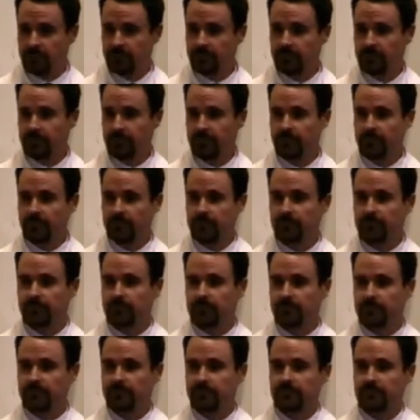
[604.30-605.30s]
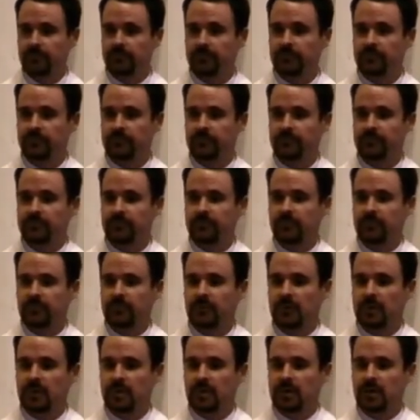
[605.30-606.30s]

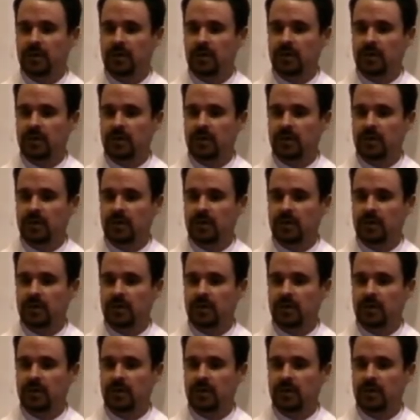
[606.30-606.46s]
[no speech]